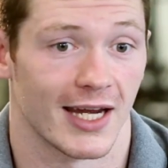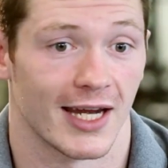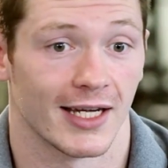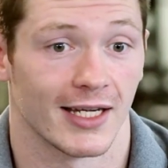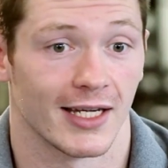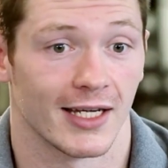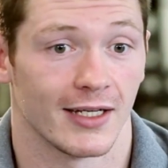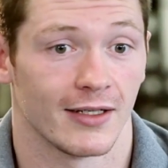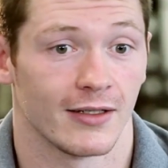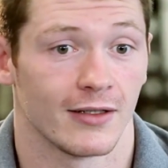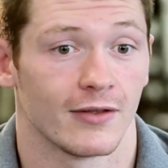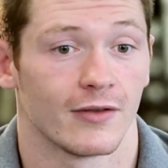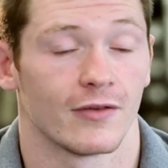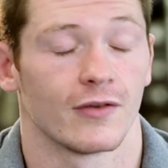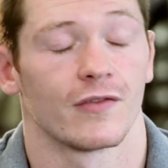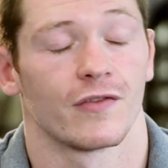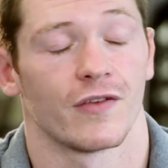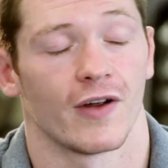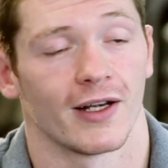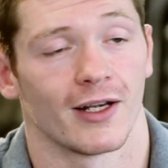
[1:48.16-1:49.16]
Higney,
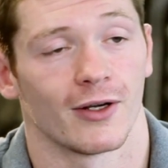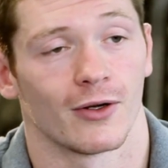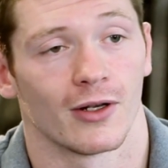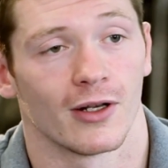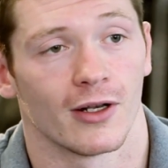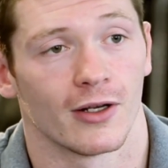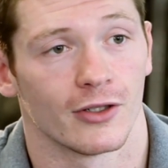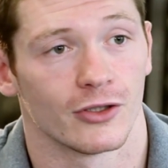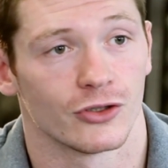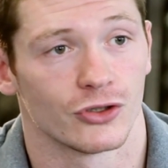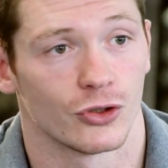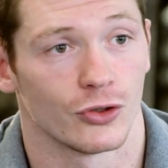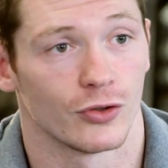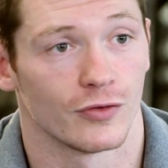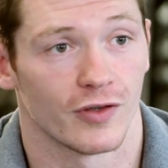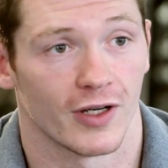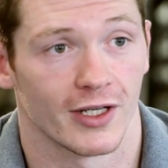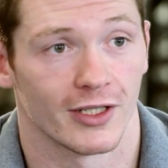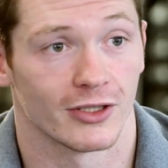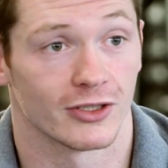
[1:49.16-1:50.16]
fighting out of London Shoot
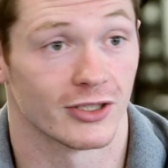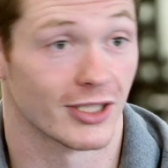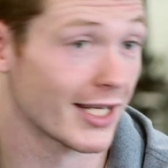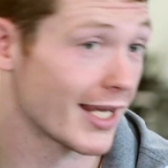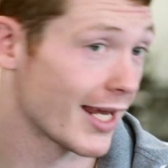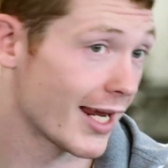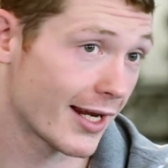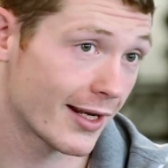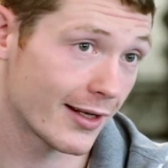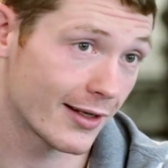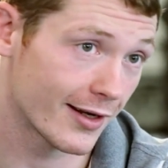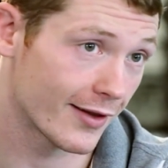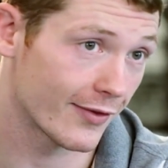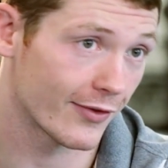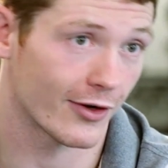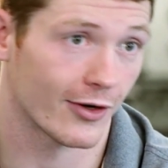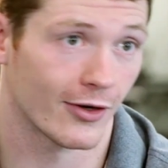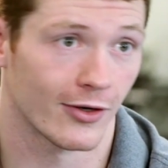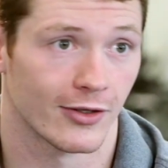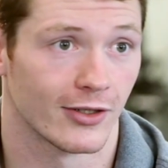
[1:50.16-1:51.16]
Fighters again,
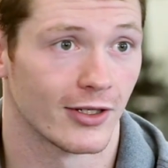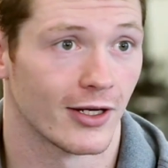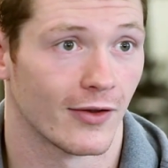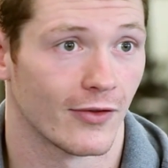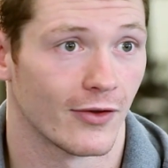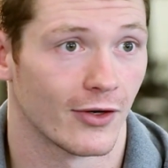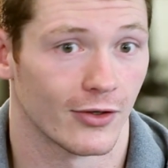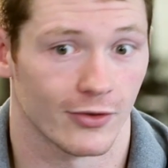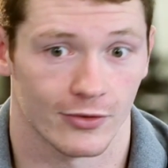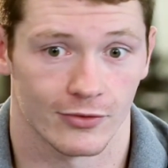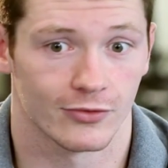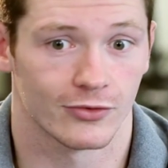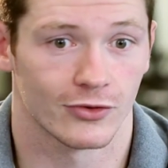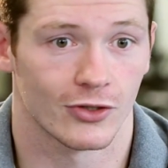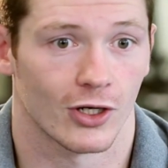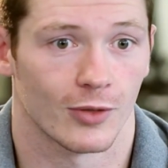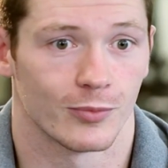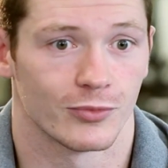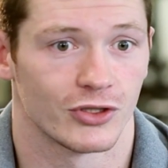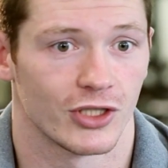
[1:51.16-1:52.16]
another
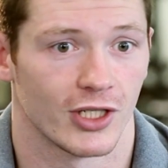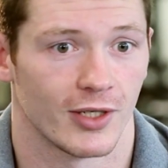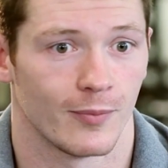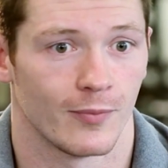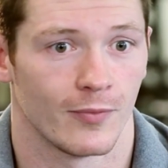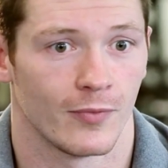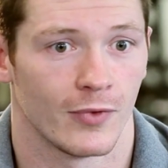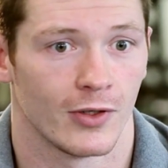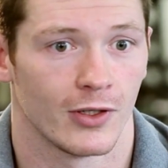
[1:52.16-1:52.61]
top gym.